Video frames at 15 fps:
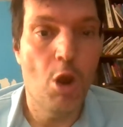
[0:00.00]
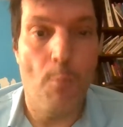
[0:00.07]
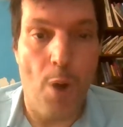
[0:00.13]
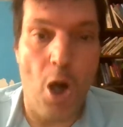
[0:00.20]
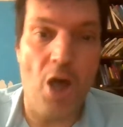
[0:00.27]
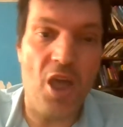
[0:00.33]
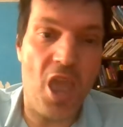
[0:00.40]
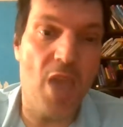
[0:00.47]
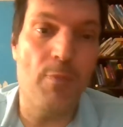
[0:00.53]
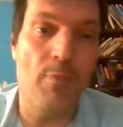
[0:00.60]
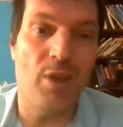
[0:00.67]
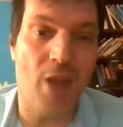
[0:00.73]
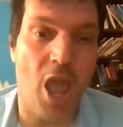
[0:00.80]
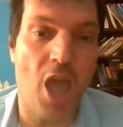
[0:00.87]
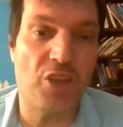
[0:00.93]
Paul
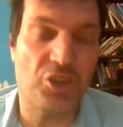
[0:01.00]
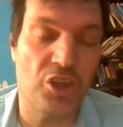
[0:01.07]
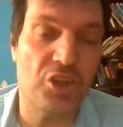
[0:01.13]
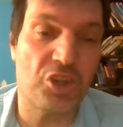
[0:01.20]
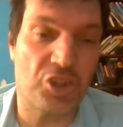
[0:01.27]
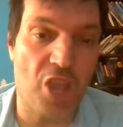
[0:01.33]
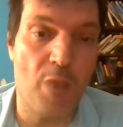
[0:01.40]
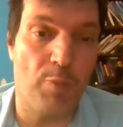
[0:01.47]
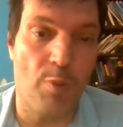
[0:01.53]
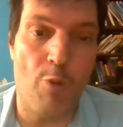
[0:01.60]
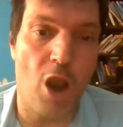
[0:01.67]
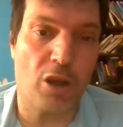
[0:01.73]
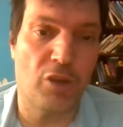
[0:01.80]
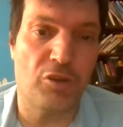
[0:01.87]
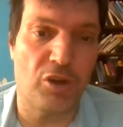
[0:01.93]
Heyman has his staple
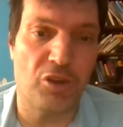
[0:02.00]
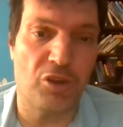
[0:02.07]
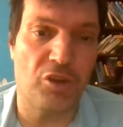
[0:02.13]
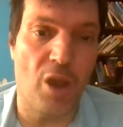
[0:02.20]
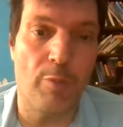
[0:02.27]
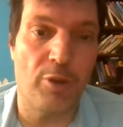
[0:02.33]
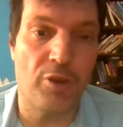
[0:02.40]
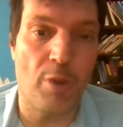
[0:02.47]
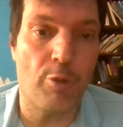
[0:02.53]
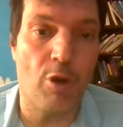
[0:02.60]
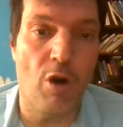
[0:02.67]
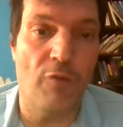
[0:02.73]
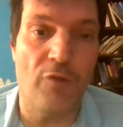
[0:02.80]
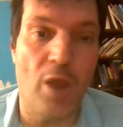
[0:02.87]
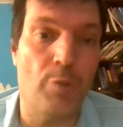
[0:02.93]
mark into the WWE
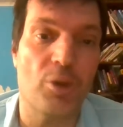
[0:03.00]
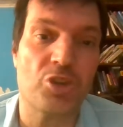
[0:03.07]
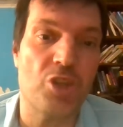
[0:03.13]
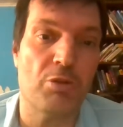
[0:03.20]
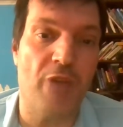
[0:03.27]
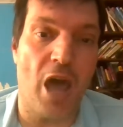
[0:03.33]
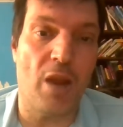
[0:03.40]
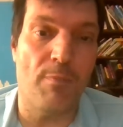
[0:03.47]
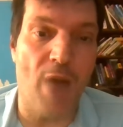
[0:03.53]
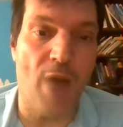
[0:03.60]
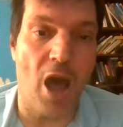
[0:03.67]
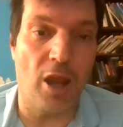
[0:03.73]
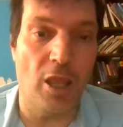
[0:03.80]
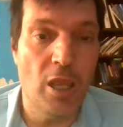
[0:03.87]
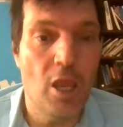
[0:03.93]
Hall of Fame. There's no doubt
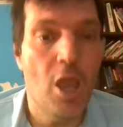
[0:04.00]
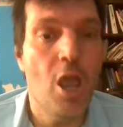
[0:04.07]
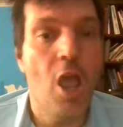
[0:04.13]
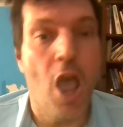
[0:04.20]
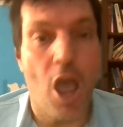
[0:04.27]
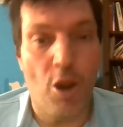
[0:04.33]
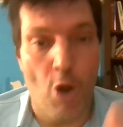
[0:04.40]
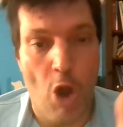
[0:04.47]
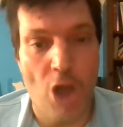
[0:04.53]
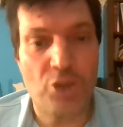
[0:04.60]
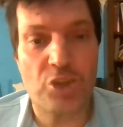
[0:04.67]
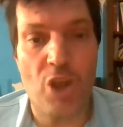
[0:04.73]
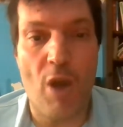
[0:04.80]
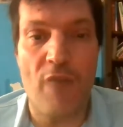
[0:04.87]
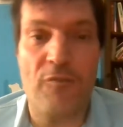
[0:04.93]
about it. And
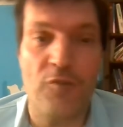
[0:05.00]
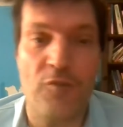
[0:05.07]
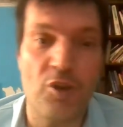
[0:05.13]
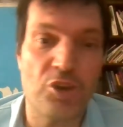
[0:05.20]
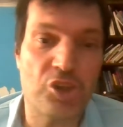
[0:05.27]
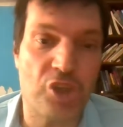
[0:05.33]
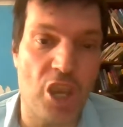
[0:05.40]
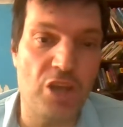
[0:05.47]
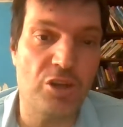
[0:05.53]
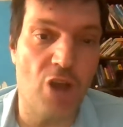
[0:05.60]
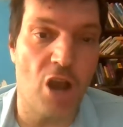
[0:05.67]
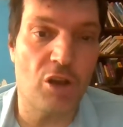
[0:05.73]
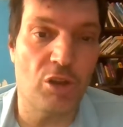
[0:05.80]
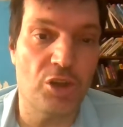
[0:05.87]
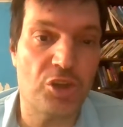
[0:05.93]
also, I feel Shane
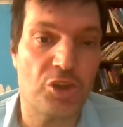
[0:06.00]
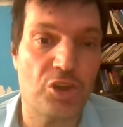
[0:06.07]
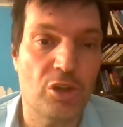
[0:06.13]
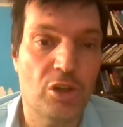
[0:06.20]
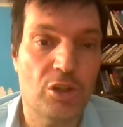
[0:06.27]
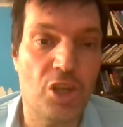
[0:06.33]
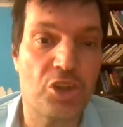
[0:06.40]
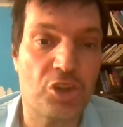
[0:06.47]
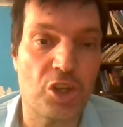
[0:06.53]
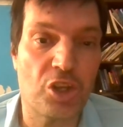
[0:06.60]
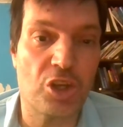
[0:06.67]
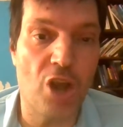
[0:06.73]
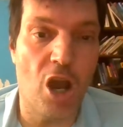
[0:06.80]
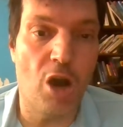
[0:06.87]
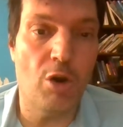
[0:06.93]
Douglas needs to
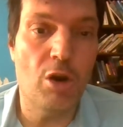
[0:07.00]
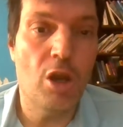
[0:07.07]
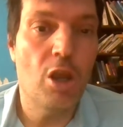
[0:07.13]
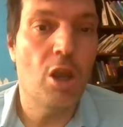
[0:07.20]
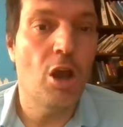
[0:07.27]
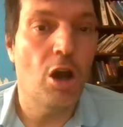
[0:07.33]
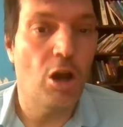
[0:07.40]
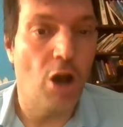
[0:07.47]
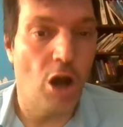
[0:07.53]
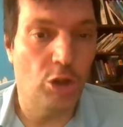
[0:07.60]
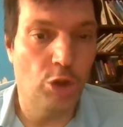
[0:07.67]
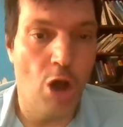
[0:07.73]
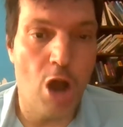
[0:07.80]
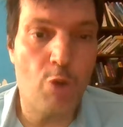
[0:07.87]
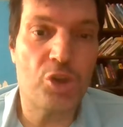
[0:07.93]
go,
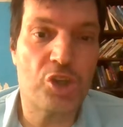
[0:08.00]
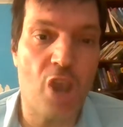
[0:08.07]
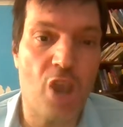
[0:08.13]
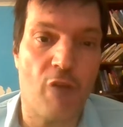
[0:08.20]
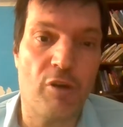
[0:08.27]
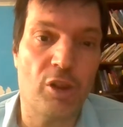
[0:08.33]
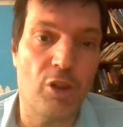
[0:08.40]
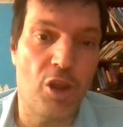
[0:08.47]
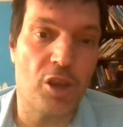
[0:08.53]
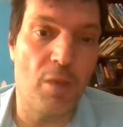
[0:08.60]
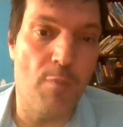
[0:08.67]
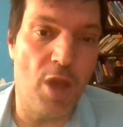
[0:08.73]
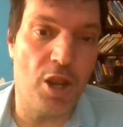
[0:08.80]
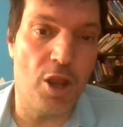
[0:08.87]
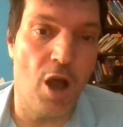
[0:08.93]
along with Jerry Lynn
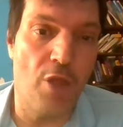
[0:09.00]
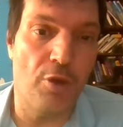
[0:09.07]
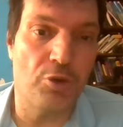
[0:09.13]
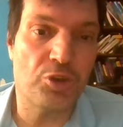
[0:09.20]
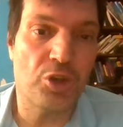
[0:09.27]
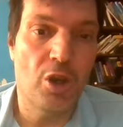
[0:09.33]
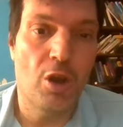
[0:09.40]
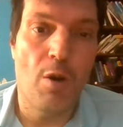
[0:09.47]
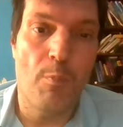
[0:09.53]
and many others.